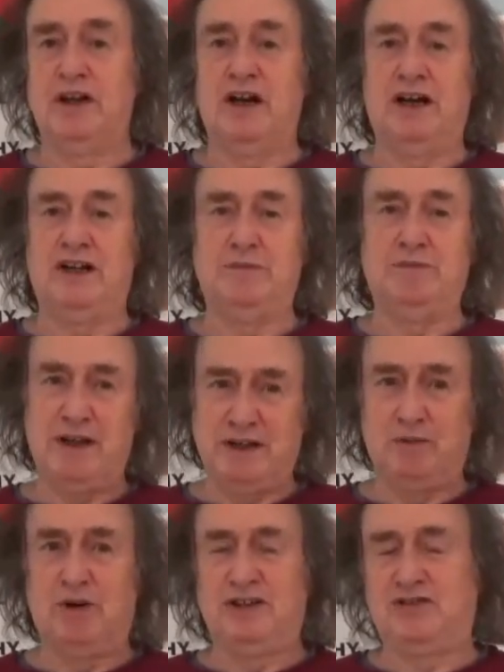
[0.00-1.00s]
And in many
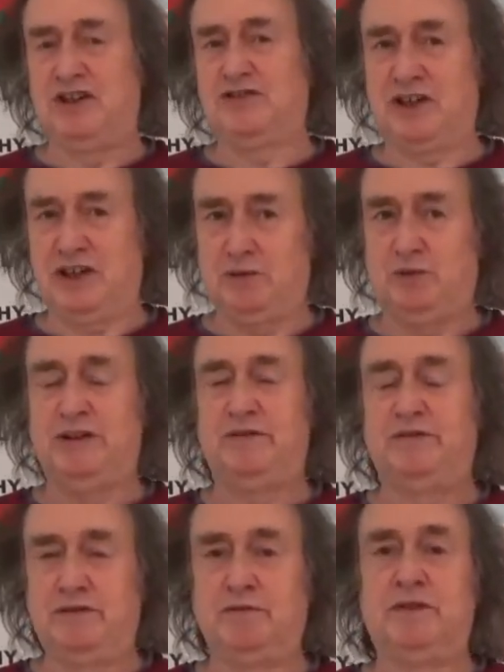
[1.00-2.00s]
ways that's how
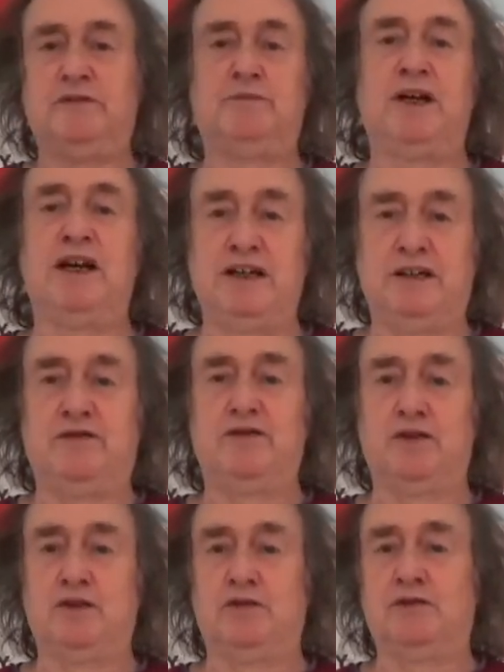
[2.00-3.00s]
we've behaved
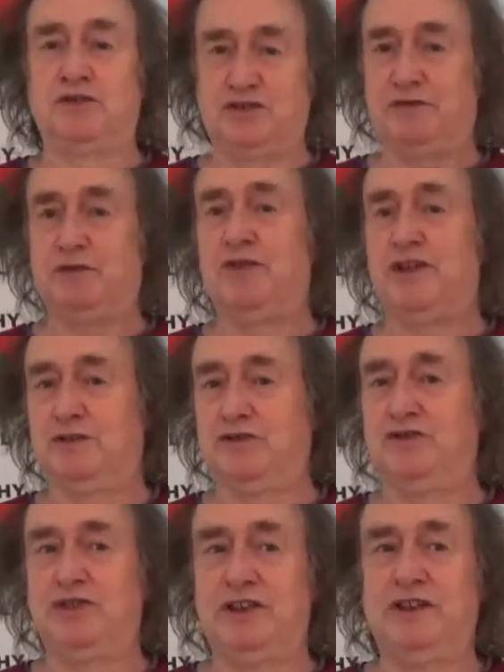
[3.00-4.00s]
for several
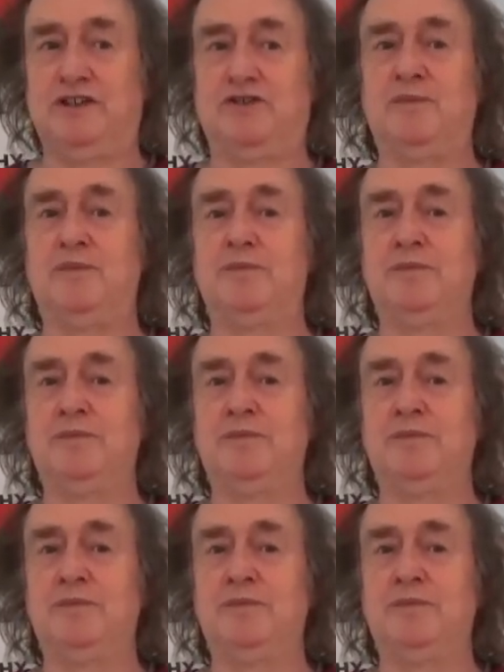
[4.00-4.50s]
thousand years.